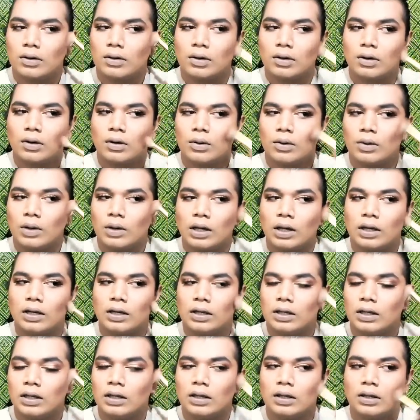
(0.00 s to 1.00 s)
Oh
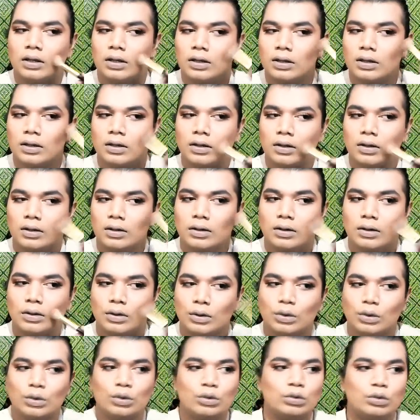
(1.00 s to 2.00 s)
honey,
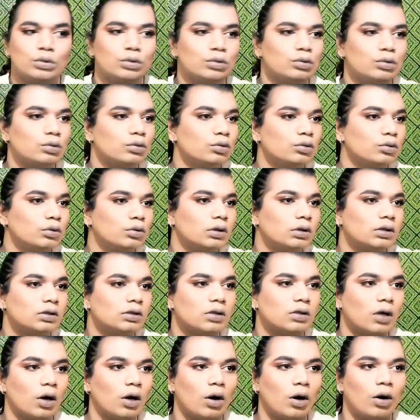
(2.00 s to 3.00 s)
ooh, it's
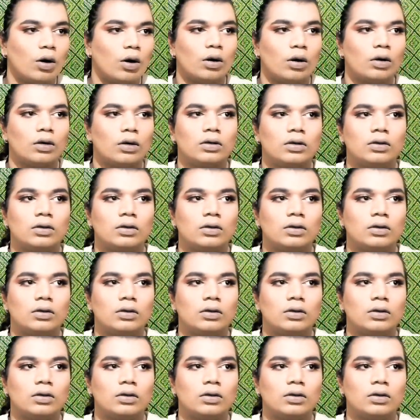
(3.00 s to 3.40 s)
on.